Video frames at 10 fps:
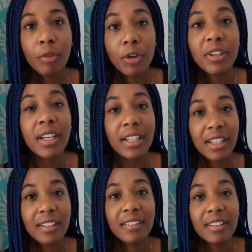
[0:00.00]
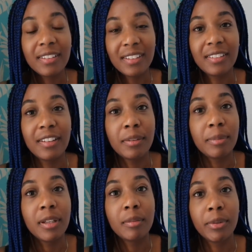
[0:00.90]
The road that Kingsland City
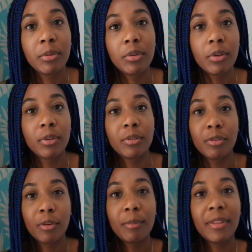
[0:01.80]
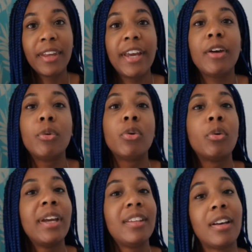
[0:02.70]
is being built on from there
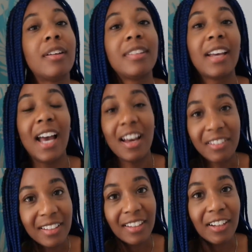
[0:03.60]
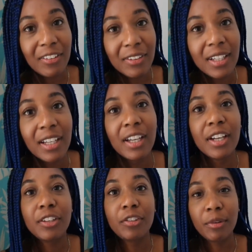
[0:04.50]
all the way down to Avondale
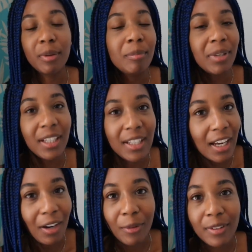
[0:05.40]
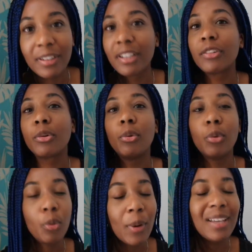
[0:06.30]
during peak hours is
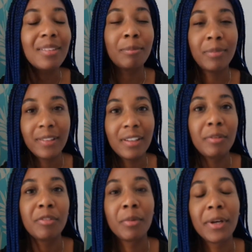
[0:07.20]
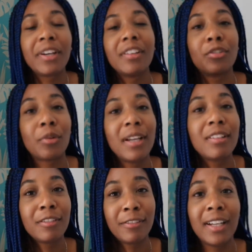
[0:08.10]
always busy with workers
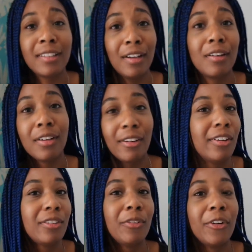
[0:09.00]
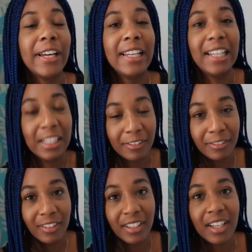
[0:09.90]
trying to flag down cars for a
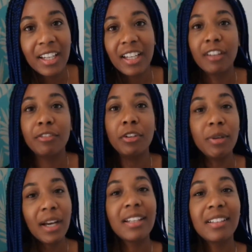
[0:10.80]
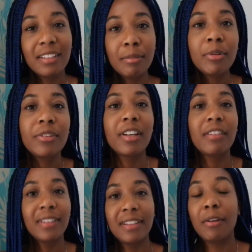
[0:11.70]
lift. If you had a simple
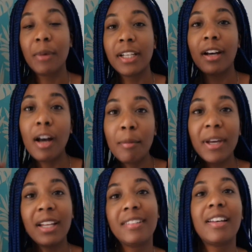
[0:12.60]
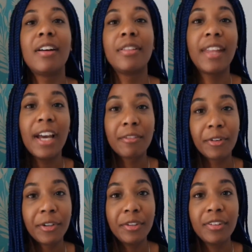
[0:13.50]
service that went up and down that
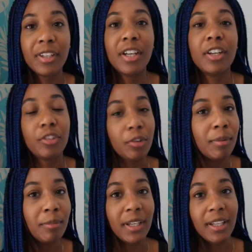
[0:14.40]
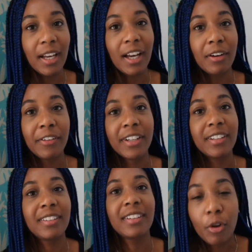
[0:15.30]
road during peak
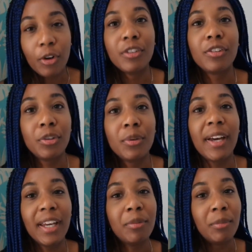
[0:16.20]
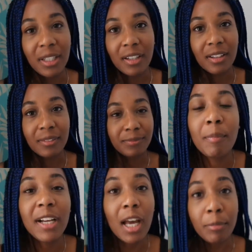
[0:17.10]
hours, you're on to a winner.
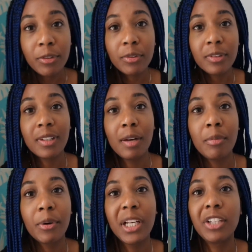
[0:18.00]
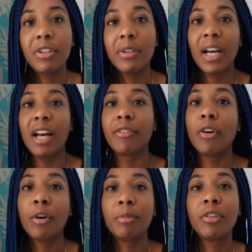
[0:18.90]
From a capital standpoint, you
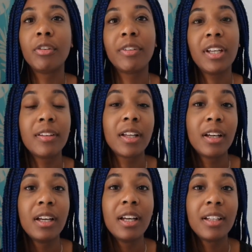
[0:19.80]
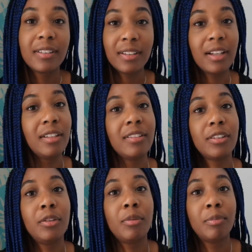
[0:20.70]
have the option of either deciding
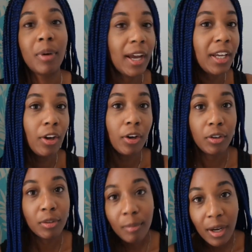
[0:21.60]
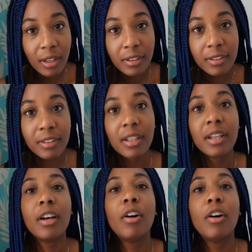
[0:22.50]
to buy your own bus,